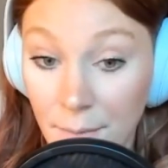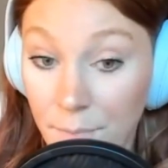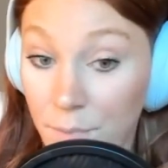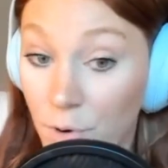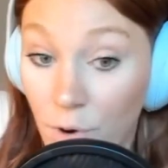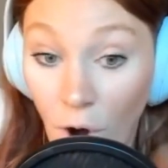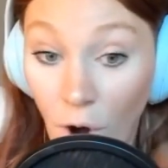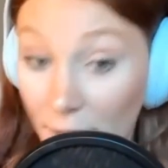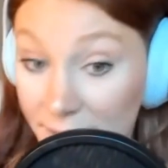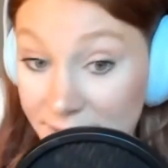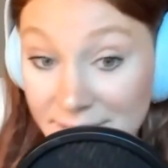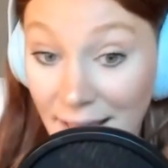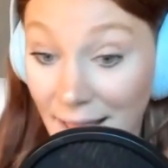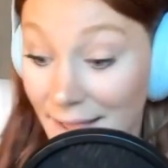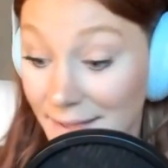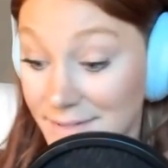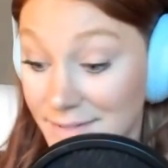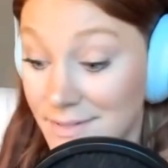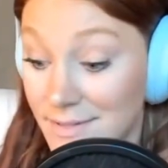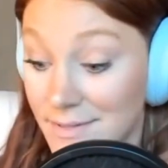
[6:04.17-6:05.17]

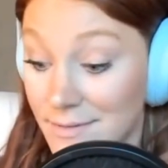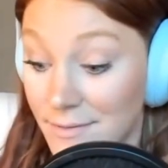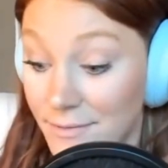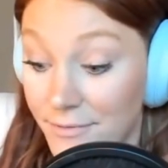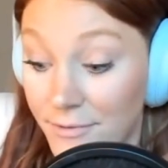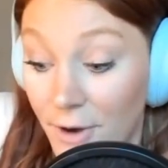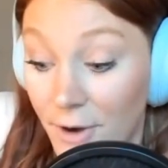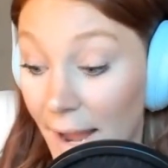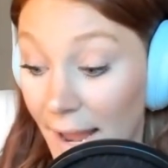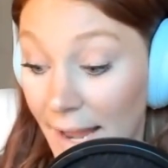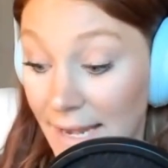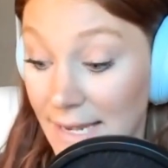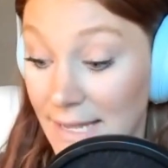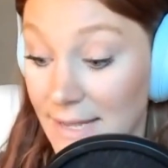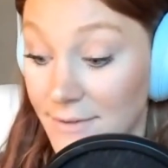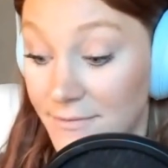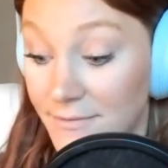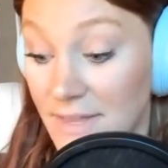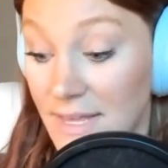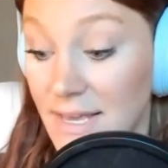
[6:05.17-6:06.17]
process for any
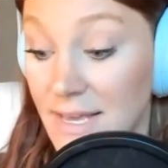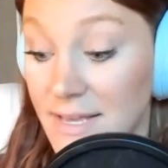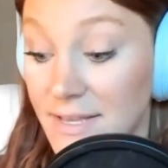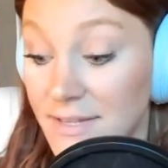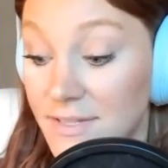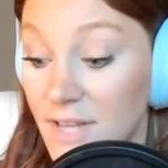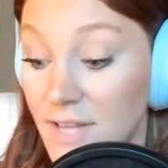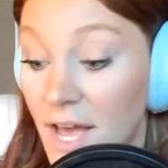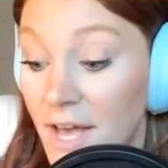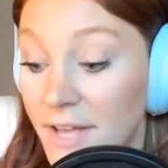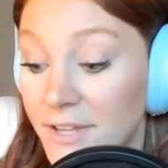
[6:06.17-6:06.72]
of these.